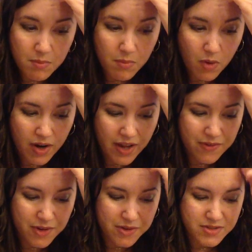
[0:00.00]
more
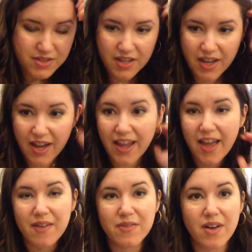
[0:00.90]
FOs. I
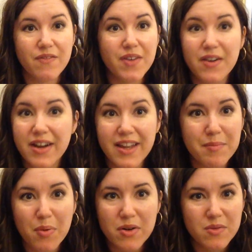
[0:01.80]
have a very
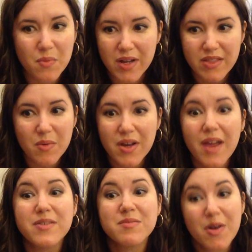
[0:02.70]
important one, the one
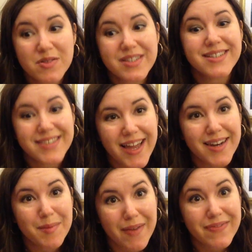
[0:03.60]
I was most
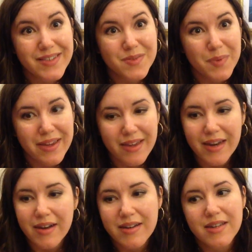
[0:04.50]
excited about this week,
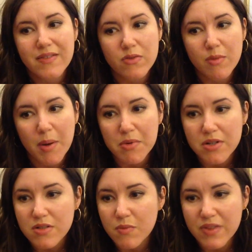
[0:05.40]
and I didn't even remember
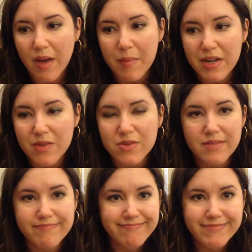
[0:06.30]
it without my notes.